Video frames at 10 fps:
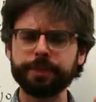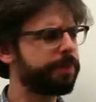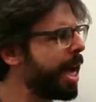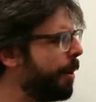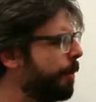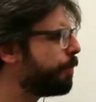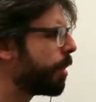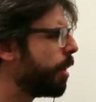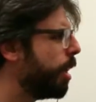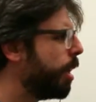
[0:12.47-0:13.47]
Now,
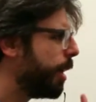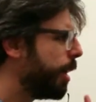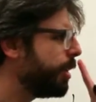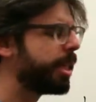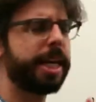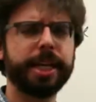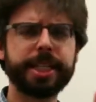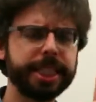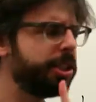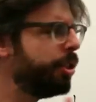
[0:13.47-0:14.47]
here's the thing. A
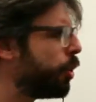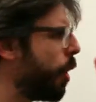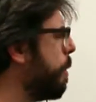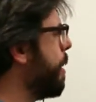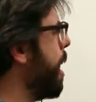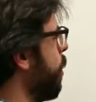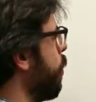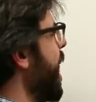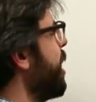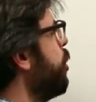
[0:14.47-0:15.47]
distance joint, remember,
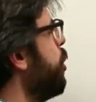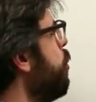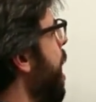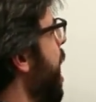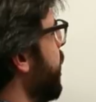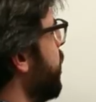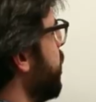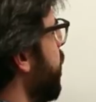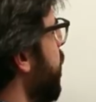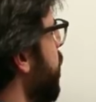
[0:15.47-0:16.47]
we had two bodies.